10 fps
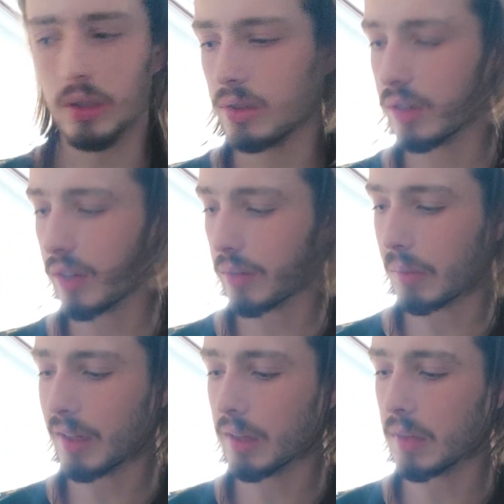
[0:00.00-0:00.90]
You just have to
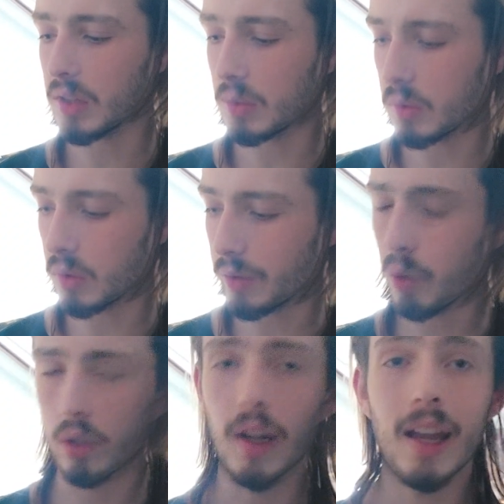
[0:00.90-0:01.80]
play them in some sort of
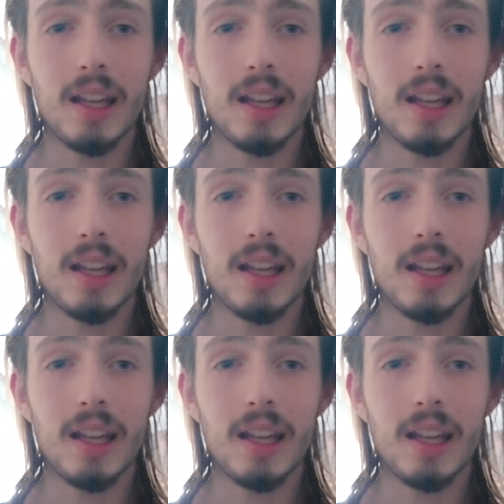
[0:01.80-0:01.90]
order.